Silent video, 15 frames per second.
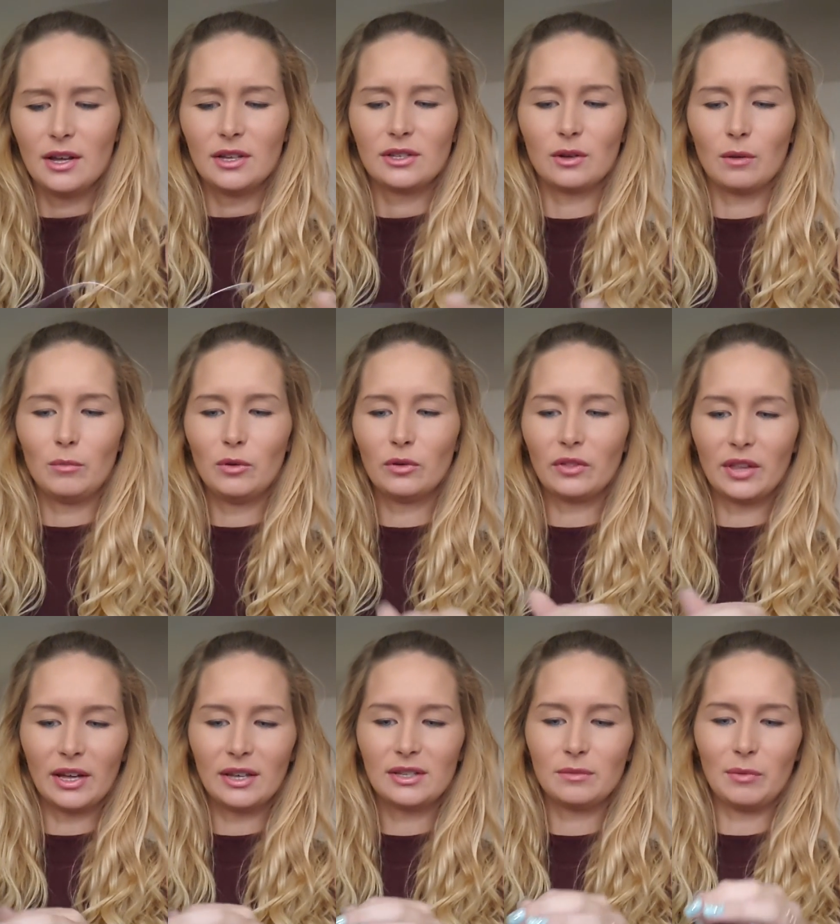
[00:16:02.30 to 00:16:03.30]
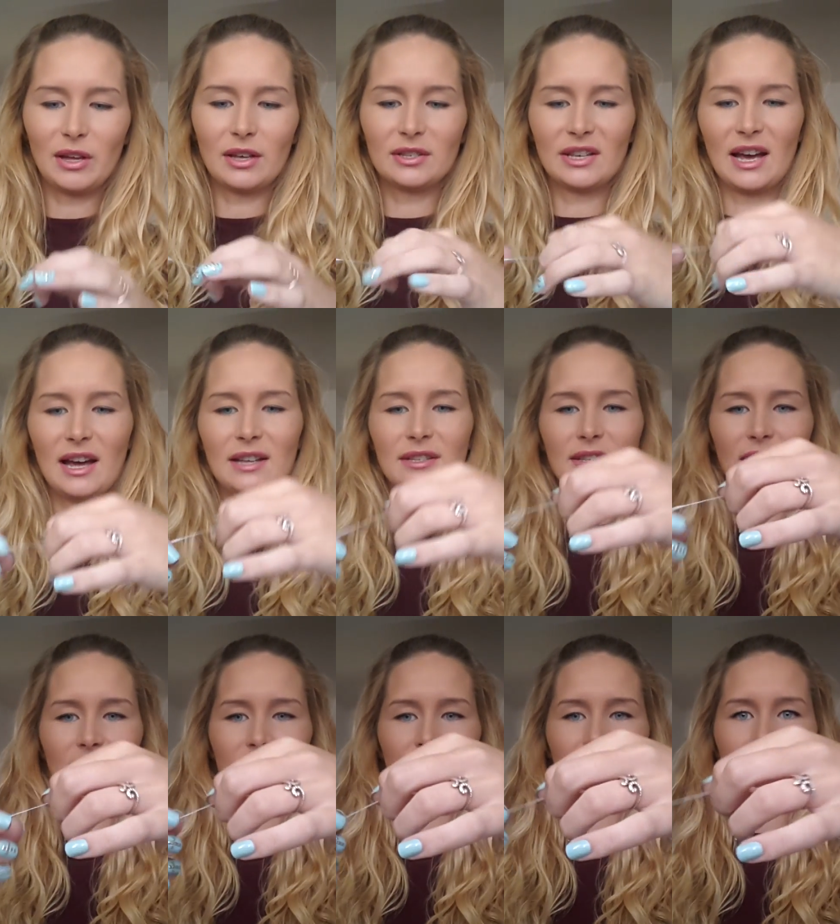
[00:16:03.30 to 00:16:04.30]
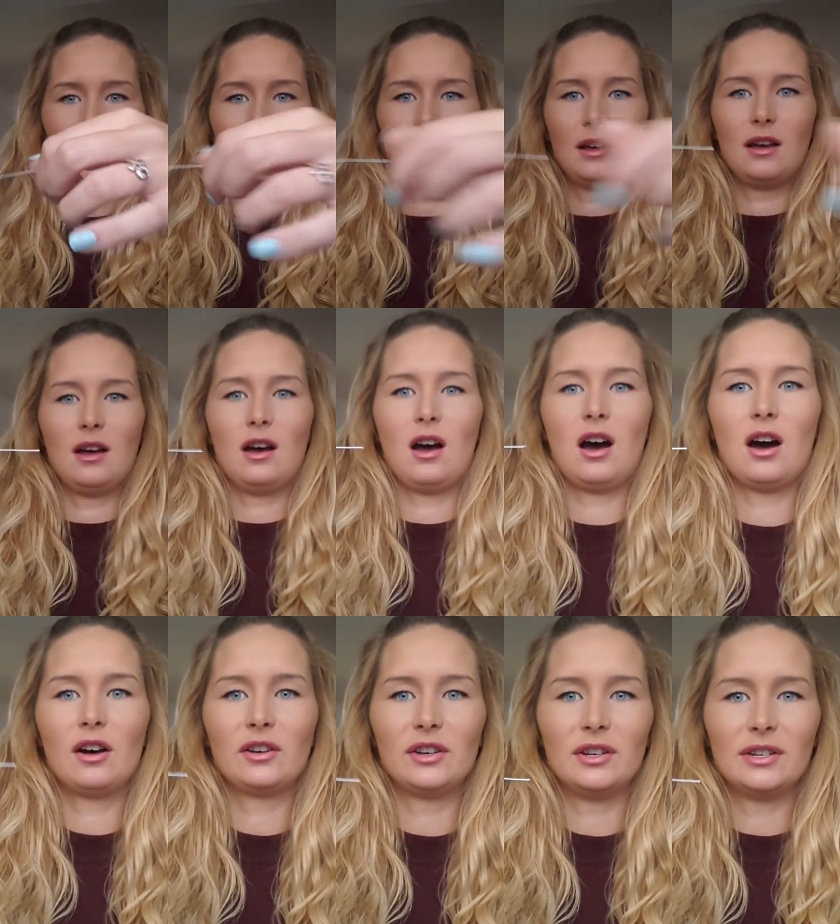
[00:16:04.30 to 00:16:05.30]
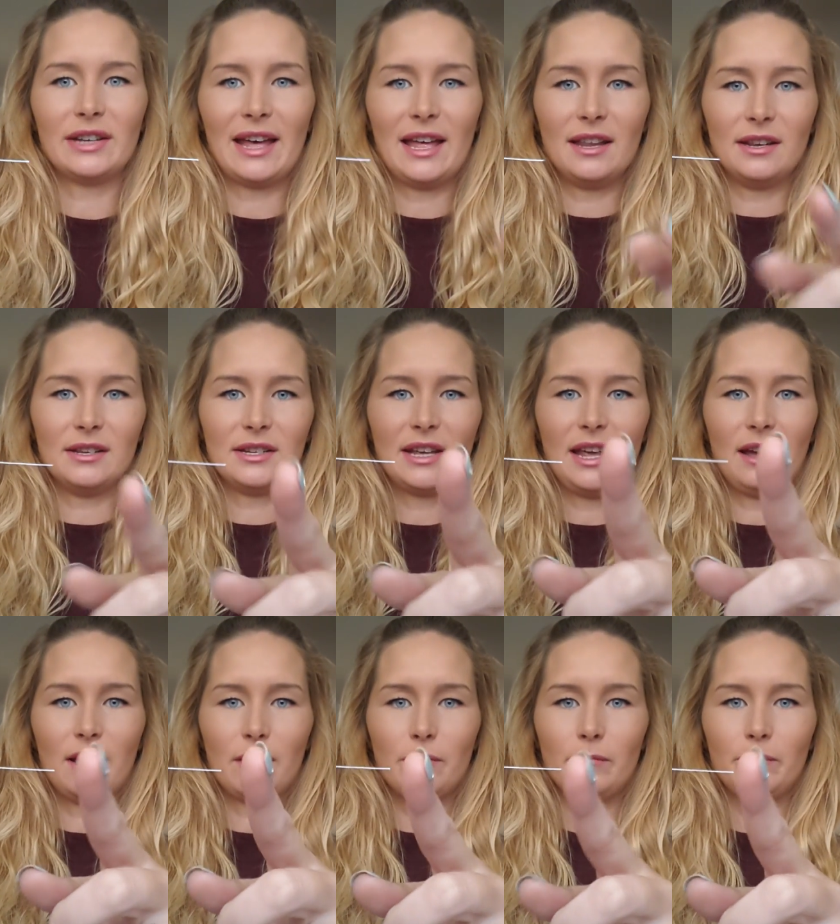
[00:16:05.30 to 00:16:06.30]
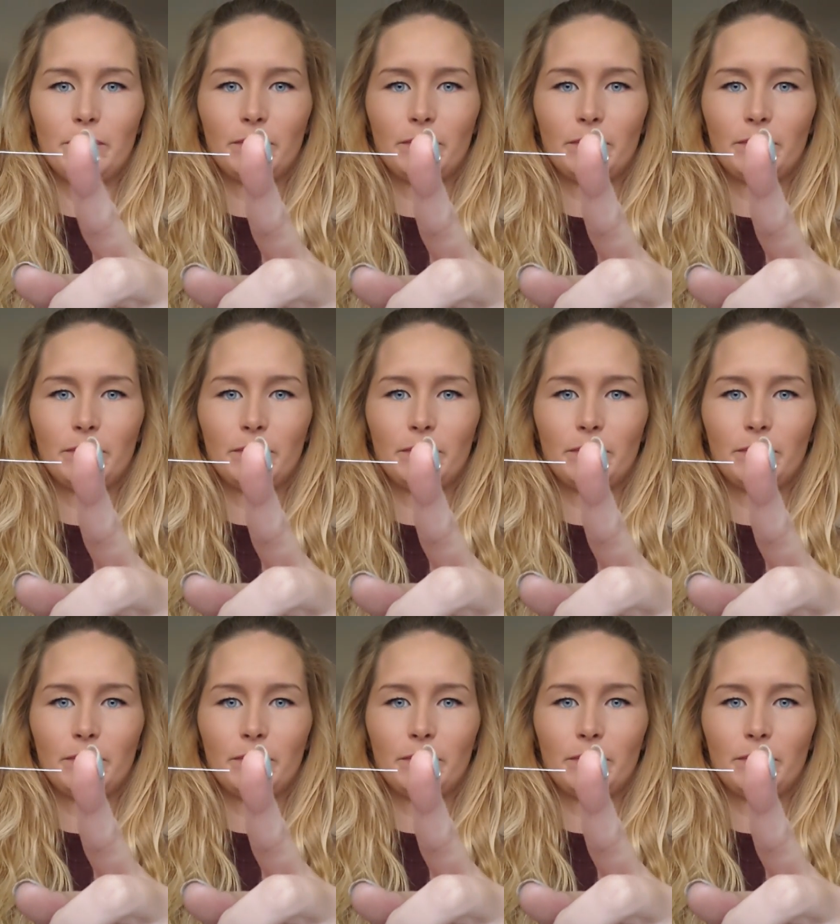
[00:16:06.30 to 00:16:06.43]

So I bought this because it has this hardened end here.